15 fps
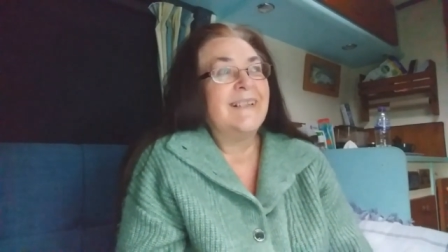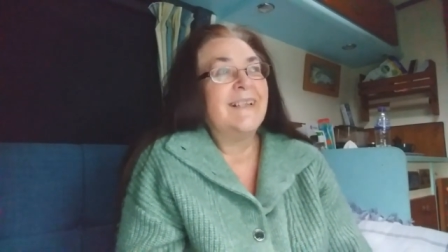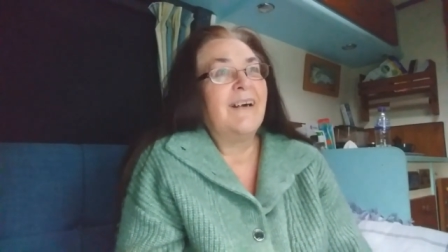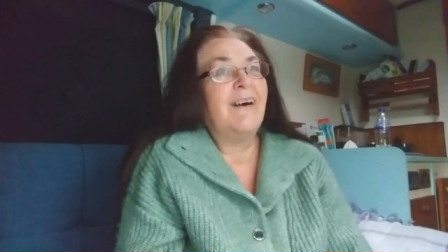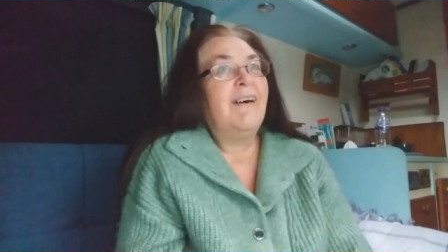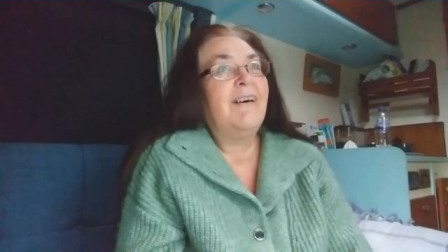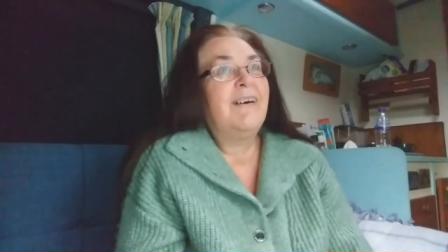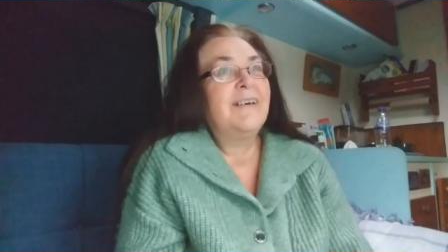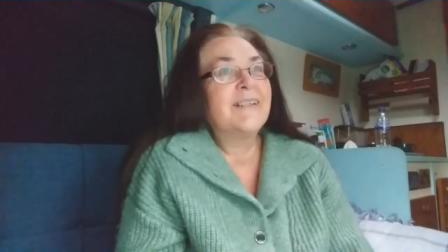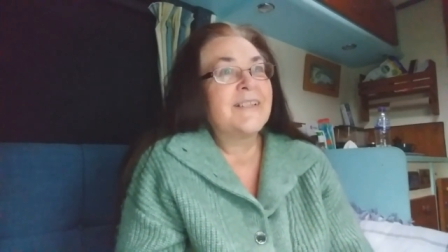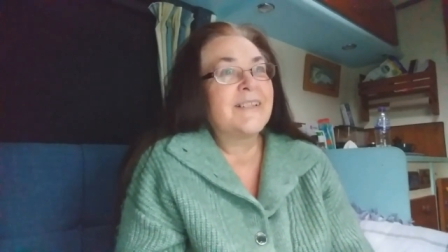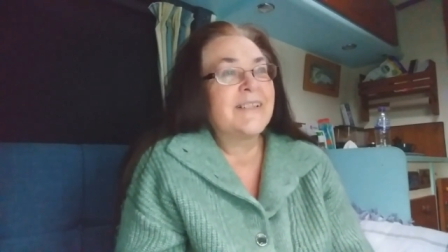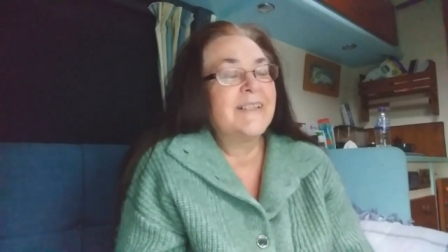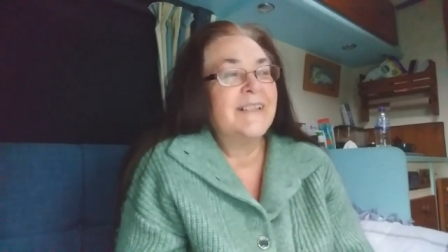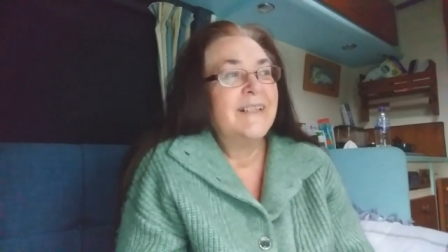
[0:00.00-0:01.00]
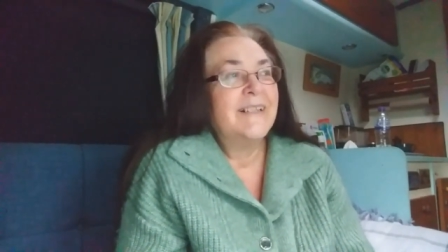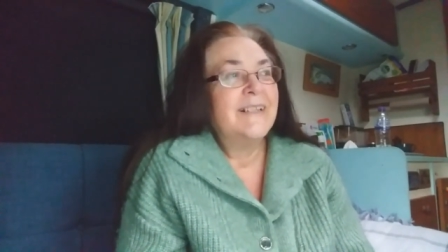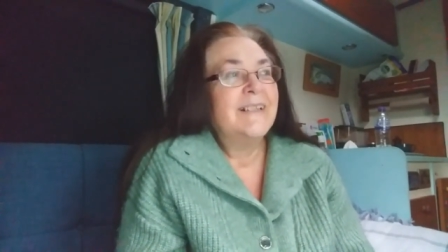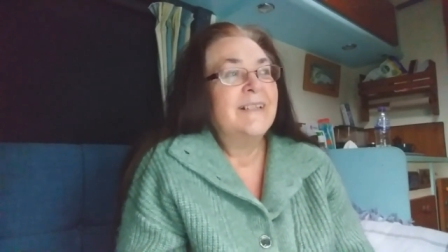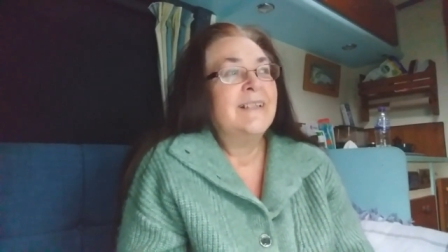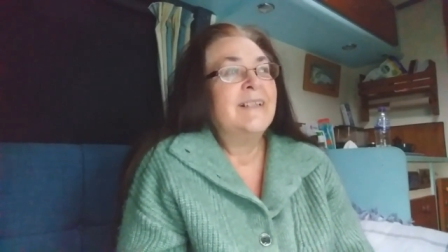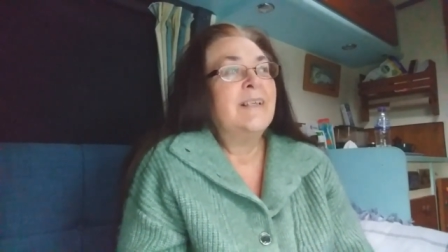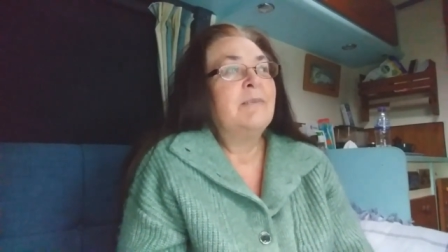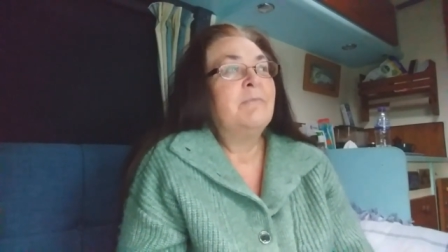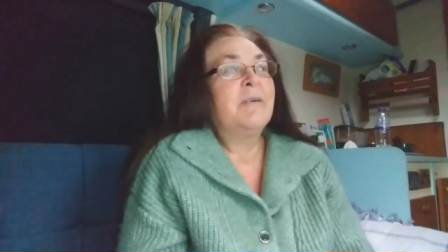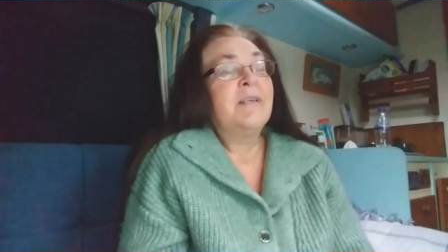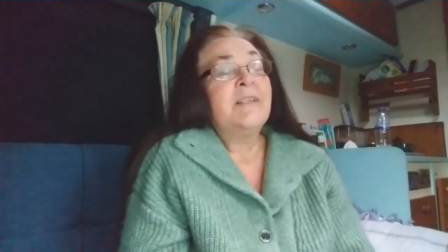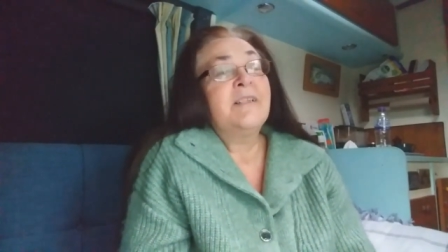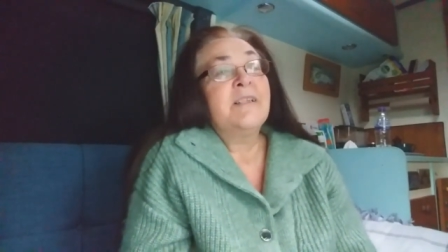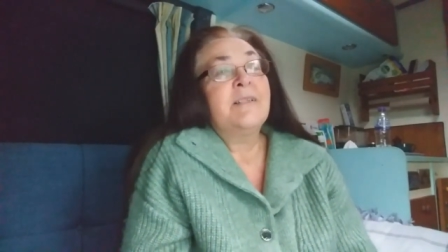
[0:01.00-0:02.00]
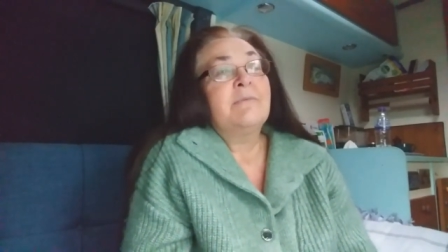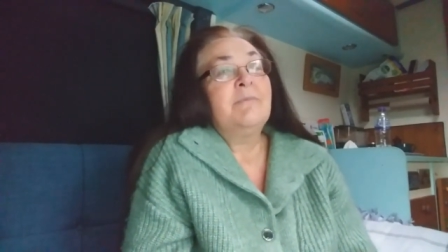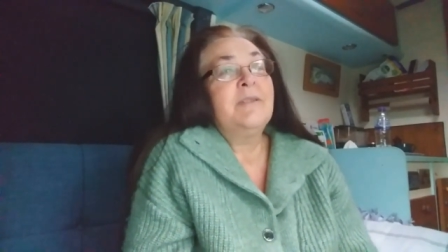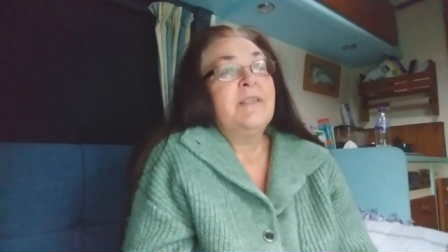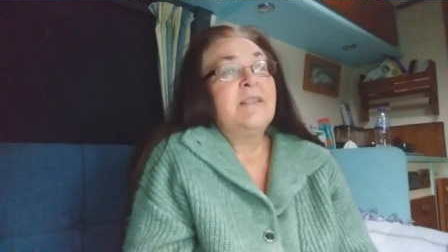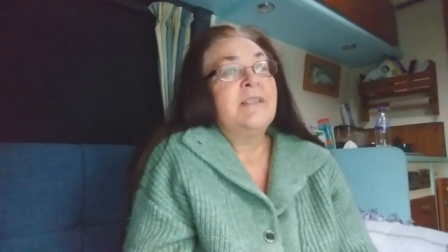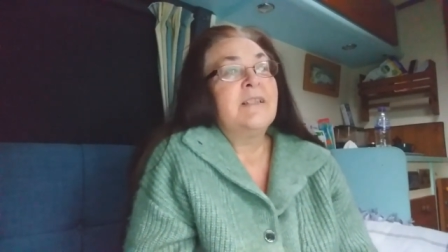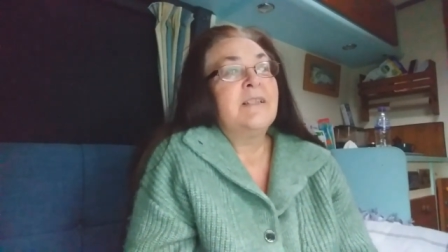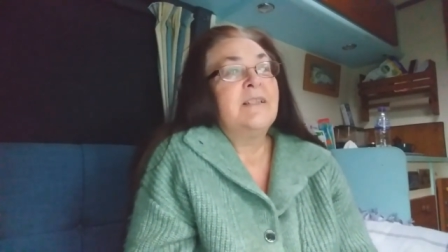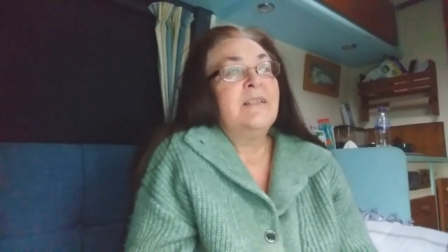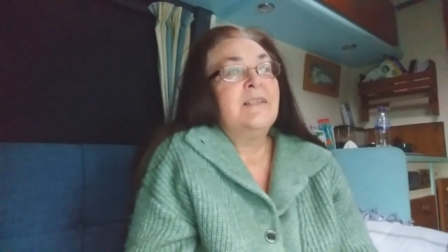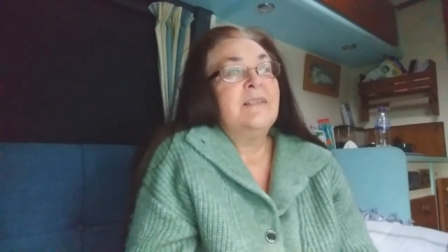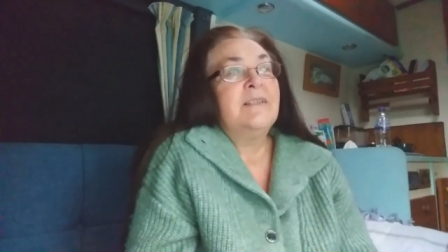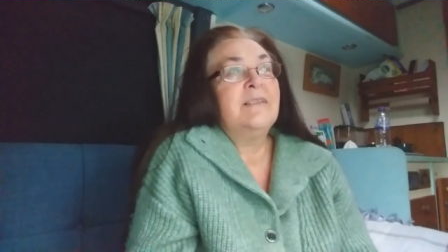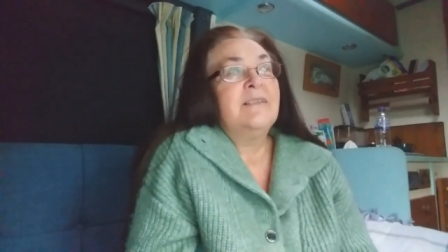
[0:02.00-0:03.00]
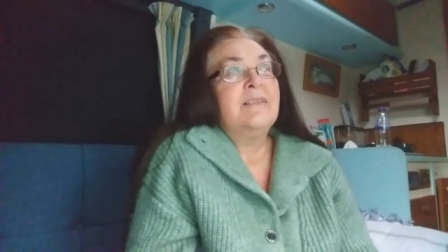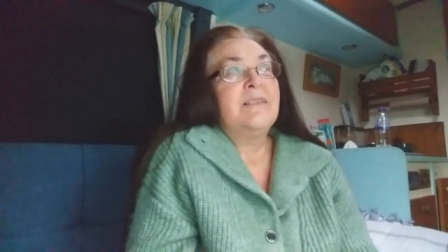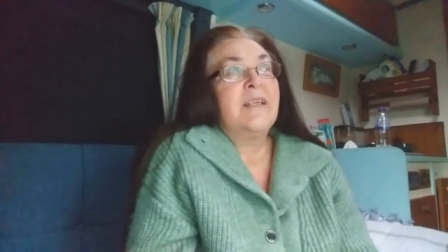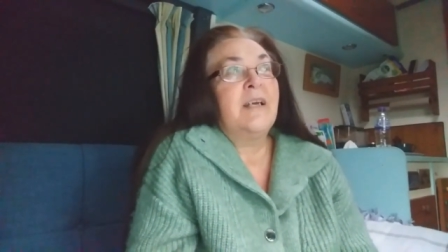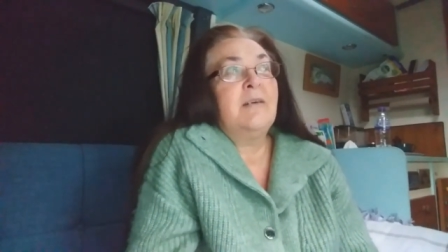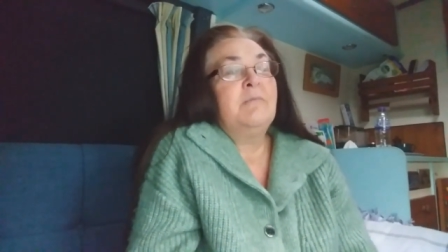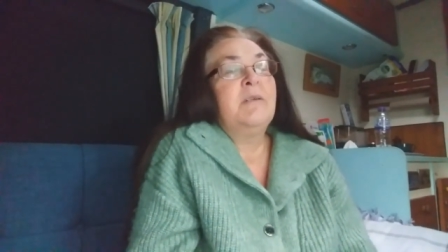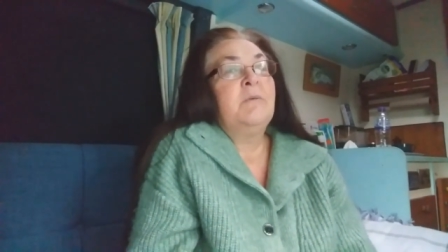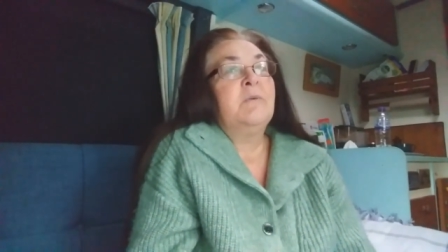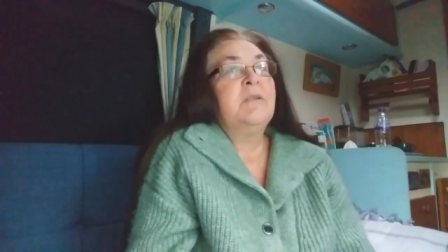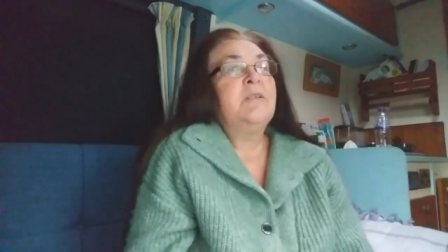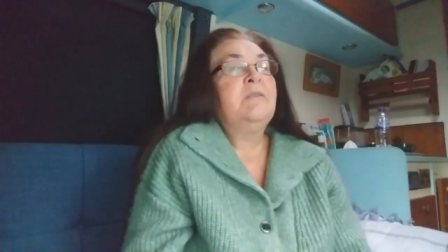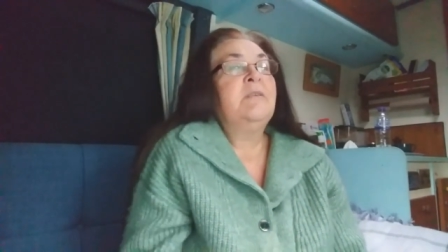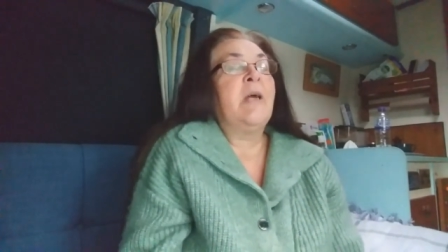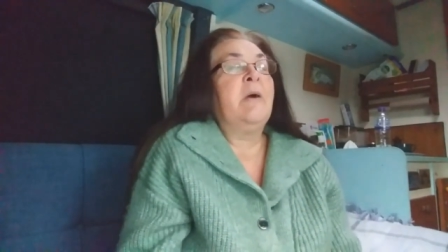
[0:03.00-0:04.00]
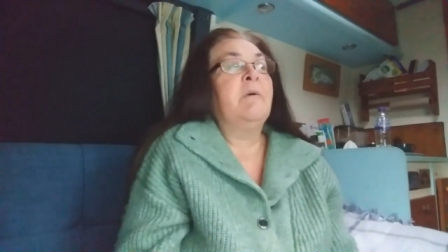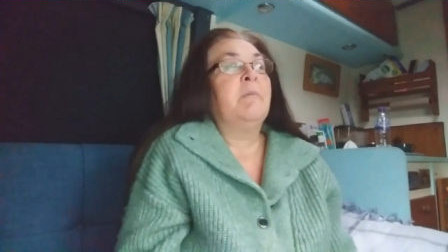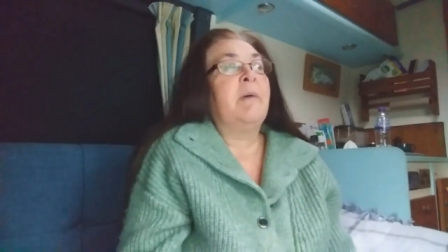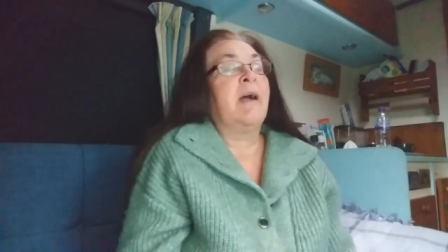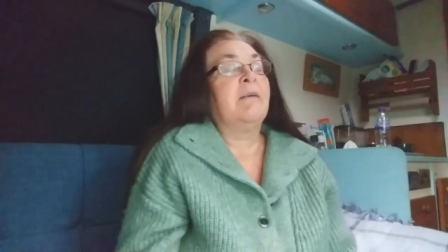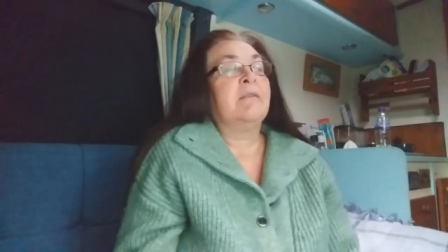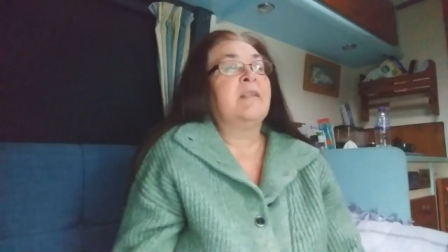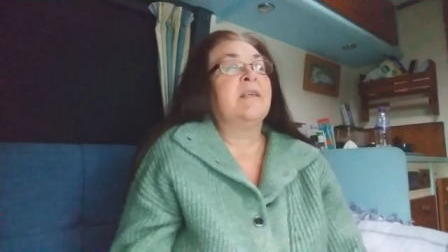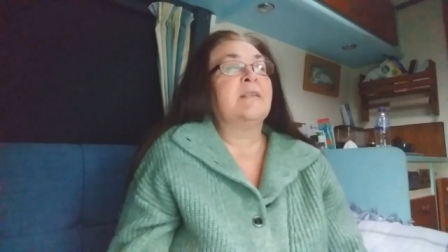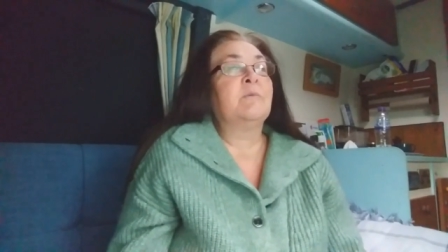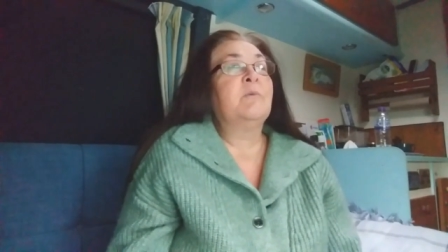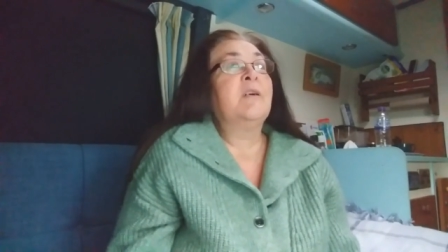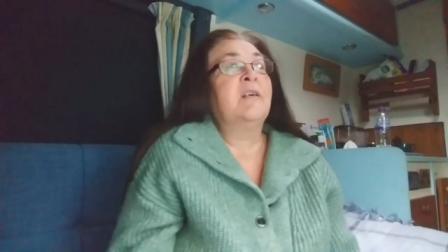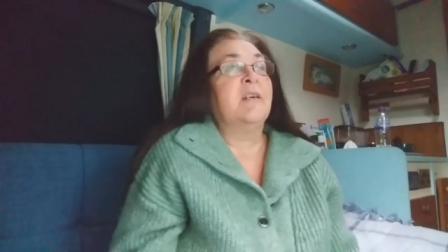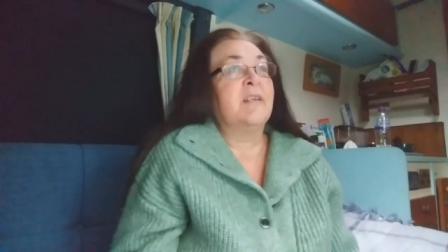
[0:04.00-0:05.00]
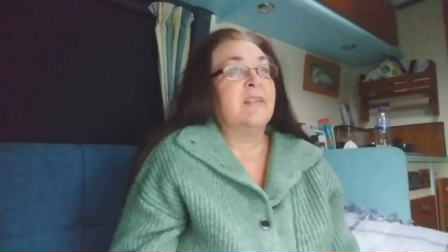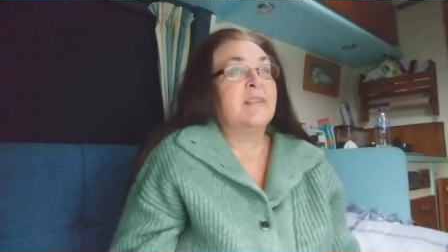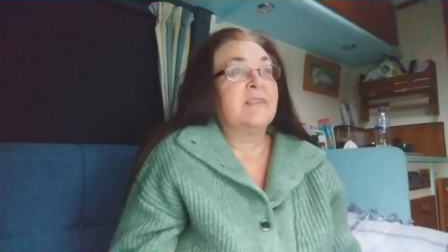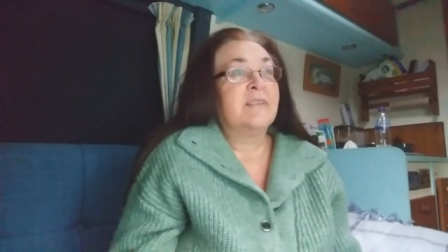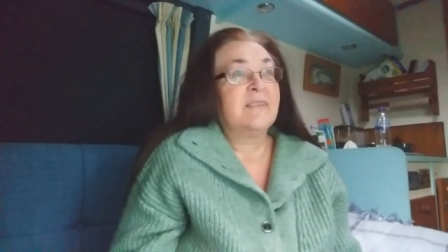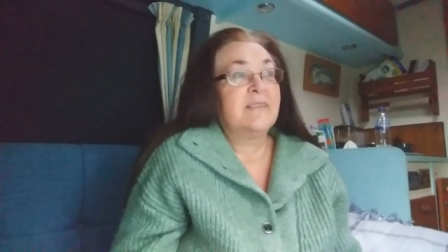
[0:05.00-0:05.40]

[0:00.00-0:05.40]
harsh, but I just want you to tell me what you know about this word.